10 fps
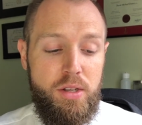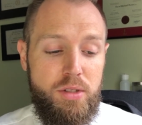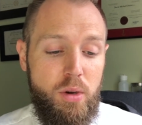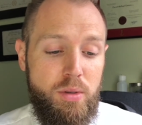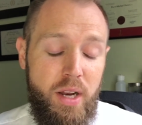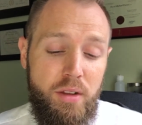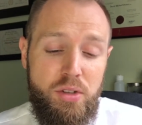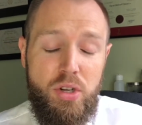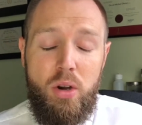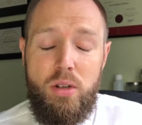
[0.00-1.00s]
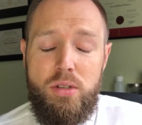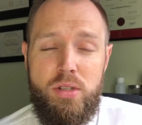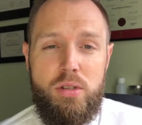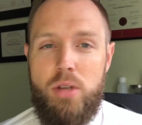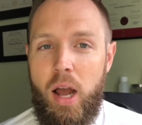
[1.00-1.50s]
So today on the show, I'll
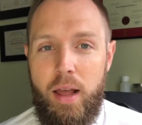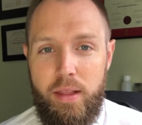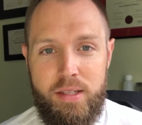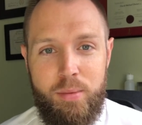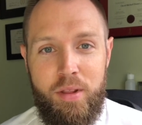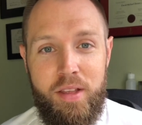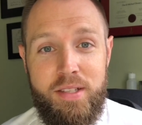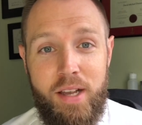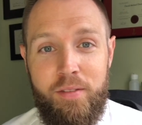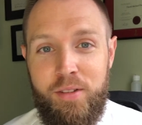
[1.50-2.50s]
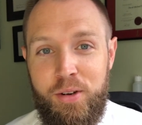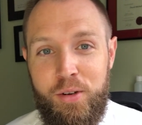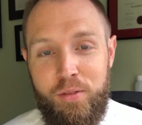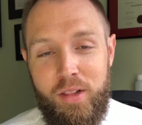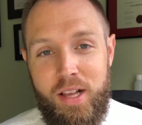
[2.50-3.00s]
just highlight some of the things I've
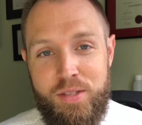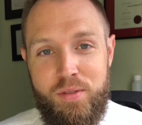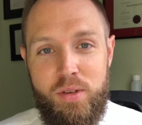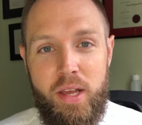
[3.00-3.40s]
learned over the last few